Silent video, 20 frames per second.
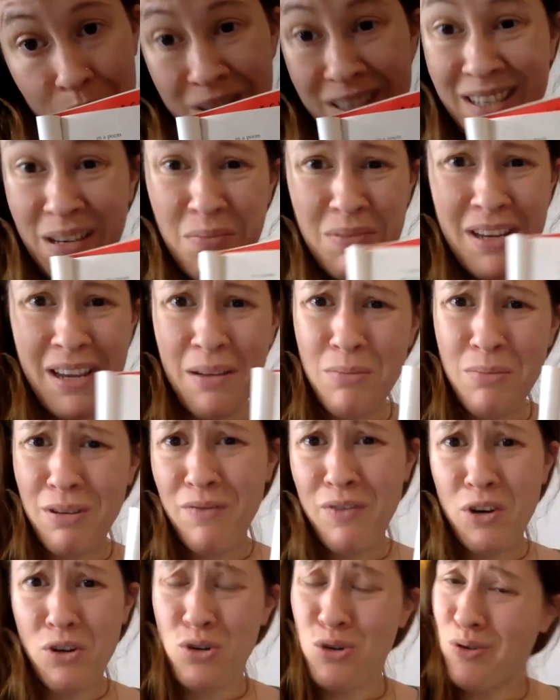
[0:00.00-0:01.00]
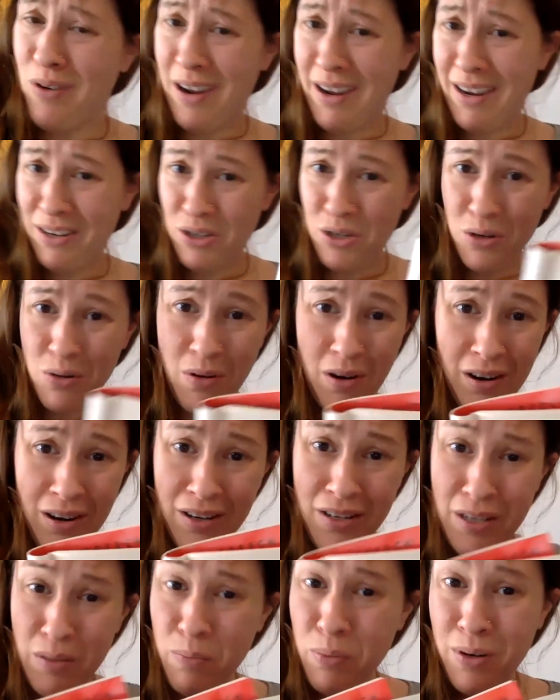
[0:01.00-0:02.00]
But sometimes if you're trying too
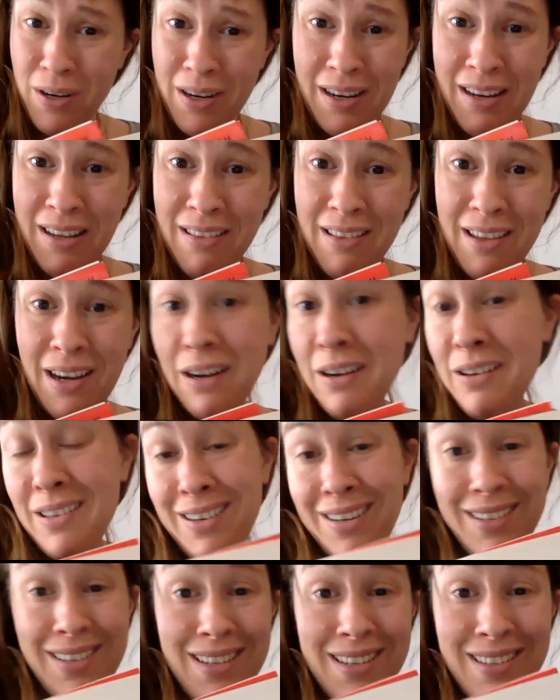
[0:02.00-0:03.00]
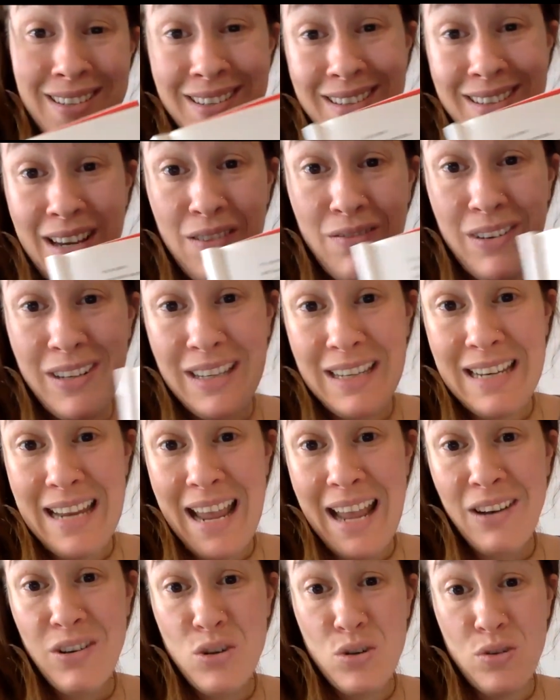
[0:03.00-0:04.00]
hard to put it in there, then it doesn't sound really
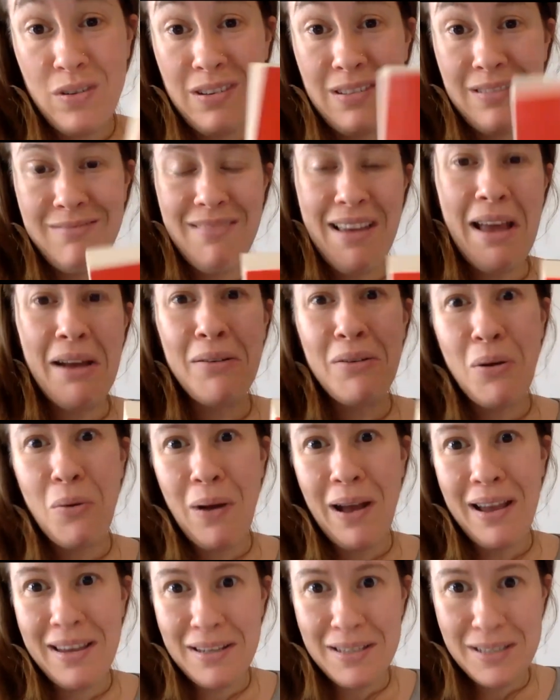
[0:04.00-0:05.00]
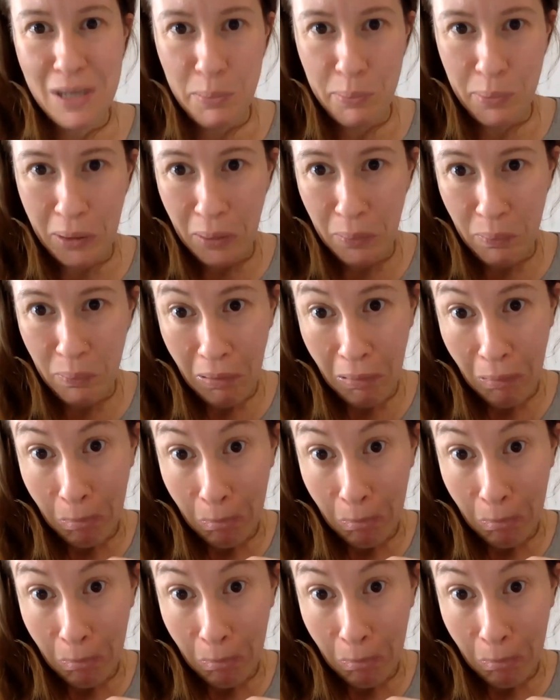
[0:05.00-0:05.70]
natural. I don't know why he said purple.